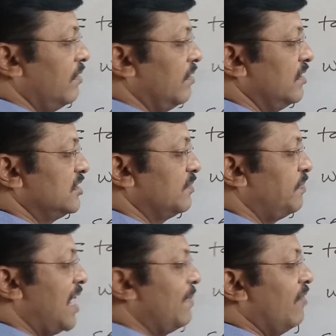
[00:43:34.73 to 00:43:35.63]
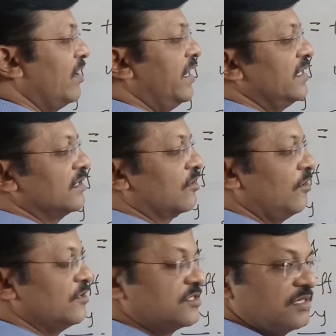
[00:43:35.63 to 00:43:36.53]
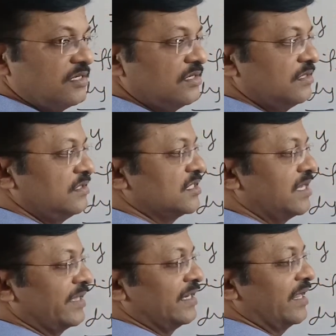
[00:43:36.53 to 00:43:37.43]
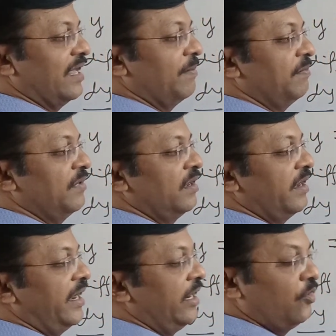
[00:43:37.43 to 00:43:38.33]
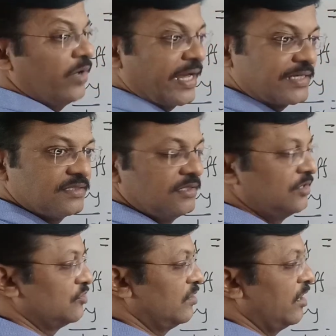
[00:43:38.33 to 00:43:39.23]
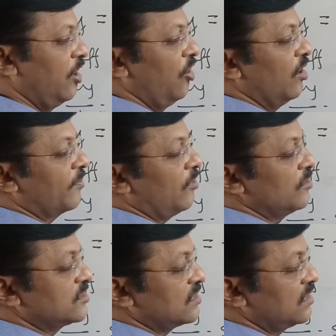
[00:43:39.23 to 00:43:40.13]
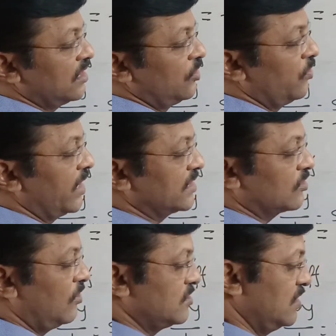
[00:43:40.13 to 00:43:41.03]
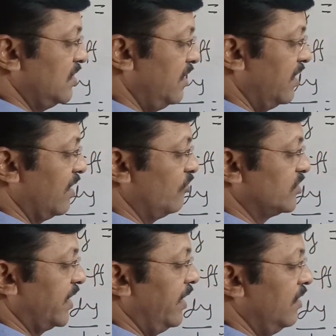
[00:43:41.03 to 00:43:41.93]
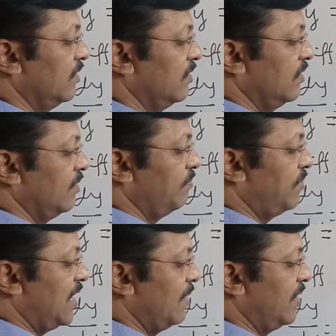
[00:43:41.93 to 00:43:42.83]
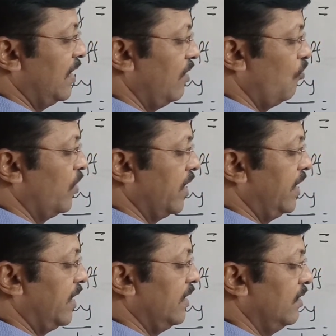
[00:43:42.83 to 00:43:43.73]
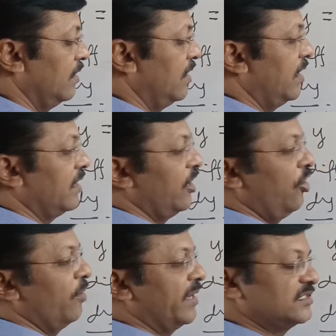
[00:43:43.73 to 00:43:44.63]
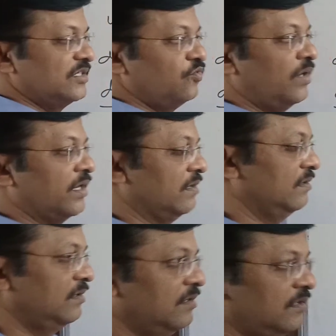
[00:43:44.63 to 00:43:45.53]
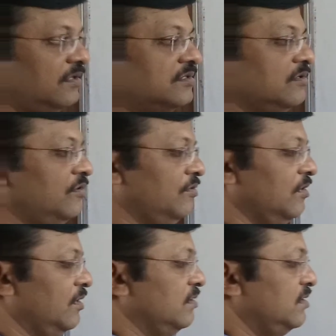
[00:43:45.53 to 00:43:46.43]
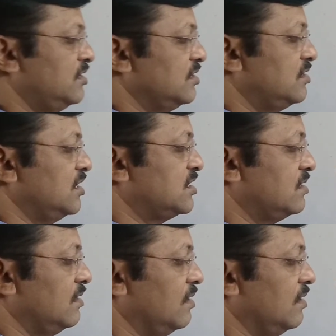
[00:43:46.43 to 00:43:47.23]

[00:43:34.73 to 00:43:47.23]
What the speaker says: this is pi by 180 is a constant, just like that, m into x. So derivative of constant into x, constant is written outside, pi by 180, and derivative of x is 1. So this is just